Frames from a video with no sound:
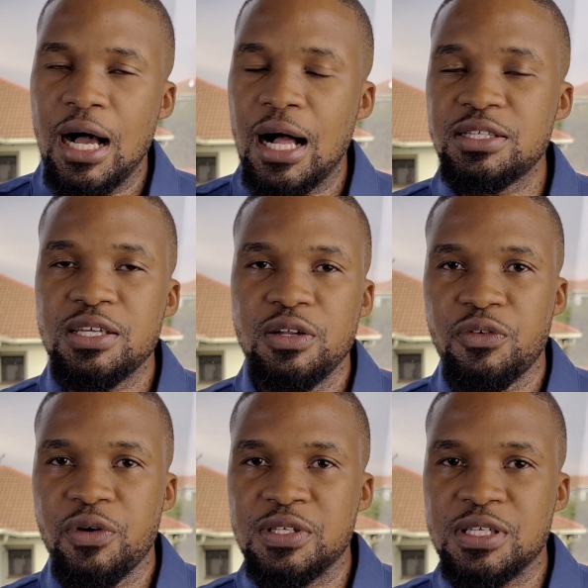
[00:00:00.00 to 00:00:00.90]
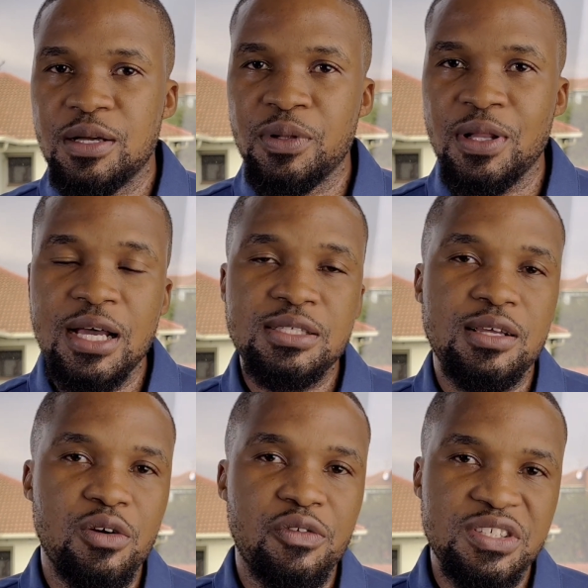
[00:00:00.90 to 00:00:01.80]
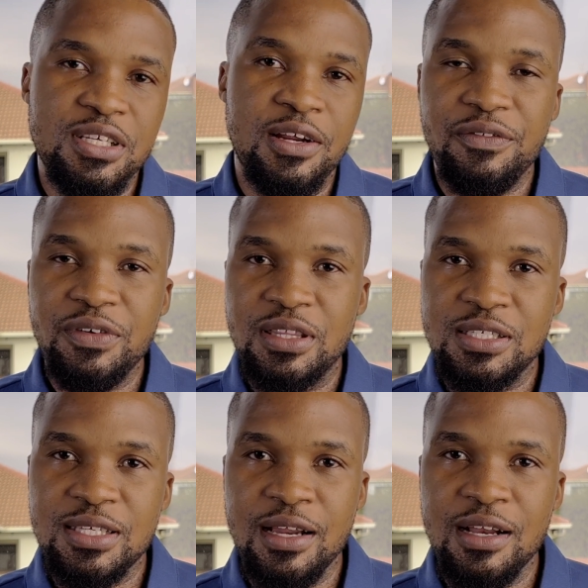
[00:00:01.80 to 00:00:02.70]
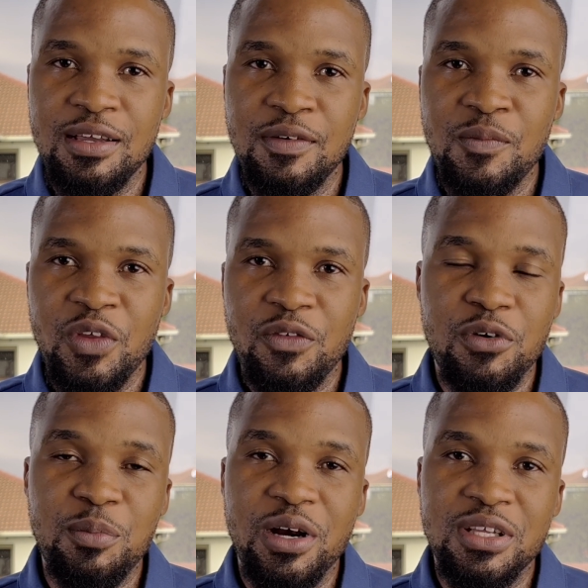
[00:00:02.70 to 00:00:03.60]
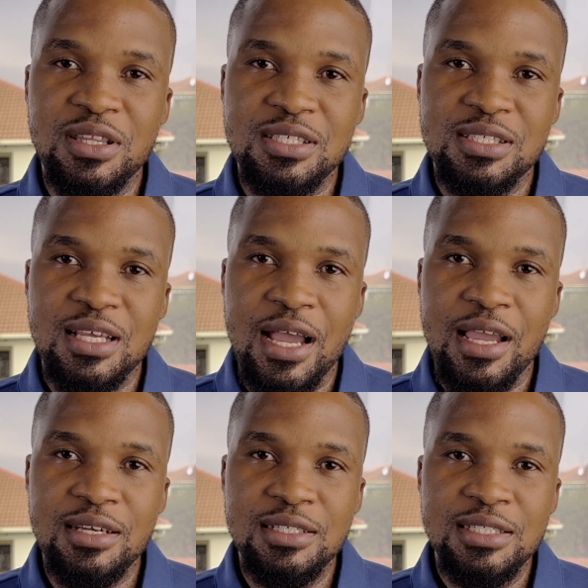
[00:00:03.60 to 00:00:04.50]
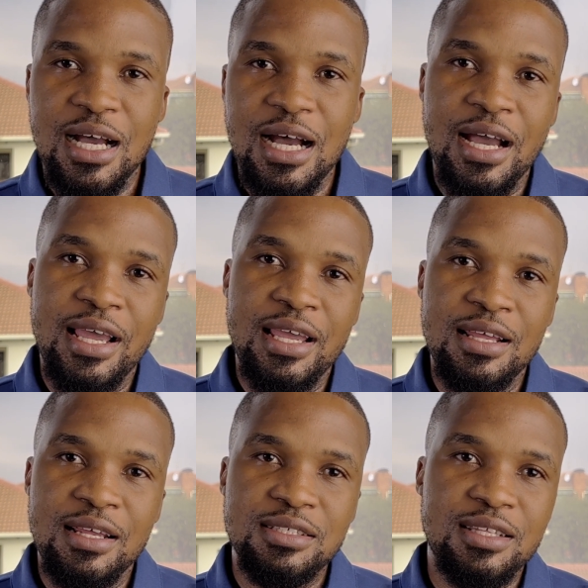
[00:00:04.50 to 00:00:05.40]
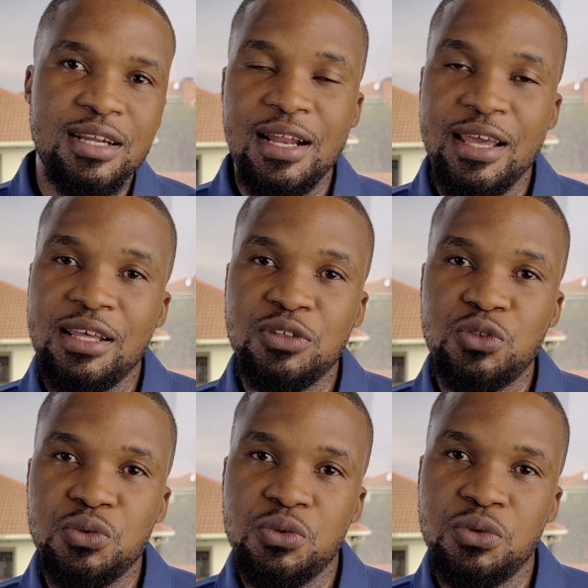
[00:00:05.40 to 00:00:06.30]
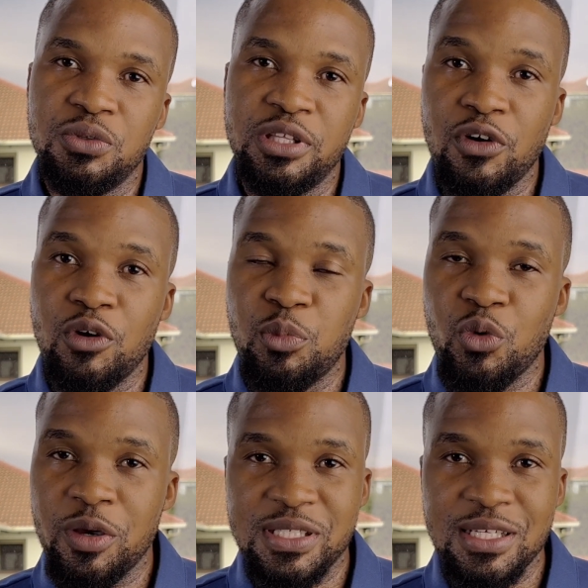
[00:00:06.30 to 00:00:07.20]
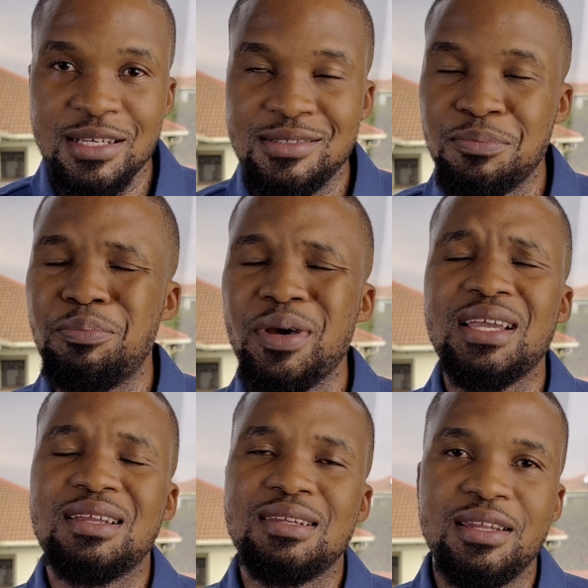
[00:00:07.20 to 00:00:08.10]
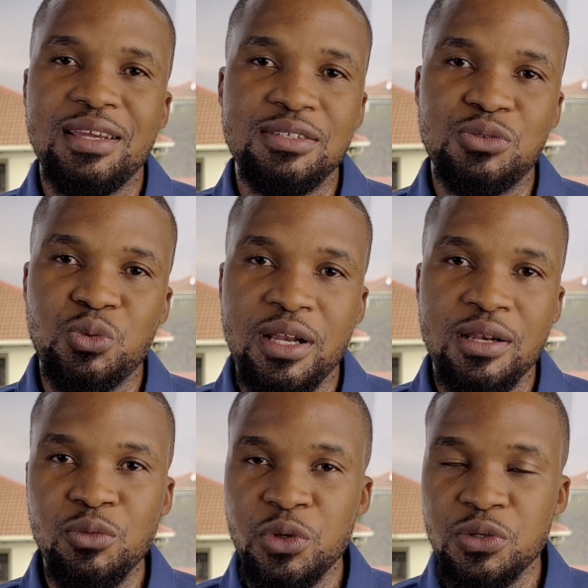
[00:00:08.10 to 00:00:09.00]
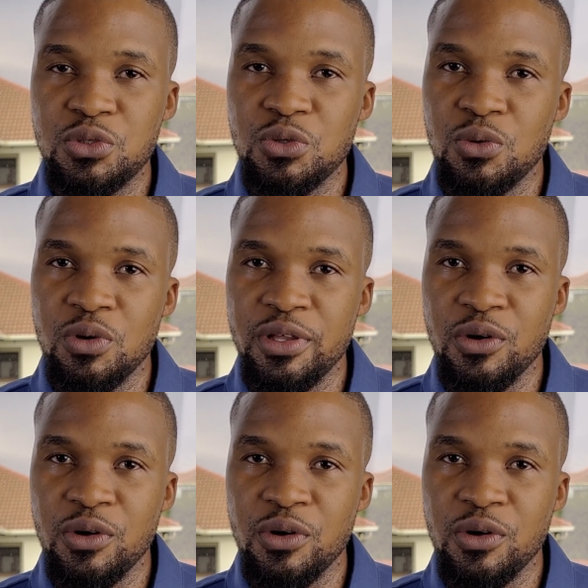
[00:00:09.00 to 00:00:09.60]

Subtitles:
I'll tell you, for example, I started off as a graphic designer. From graphic design, I started learning to develop websites back in the days when we used to,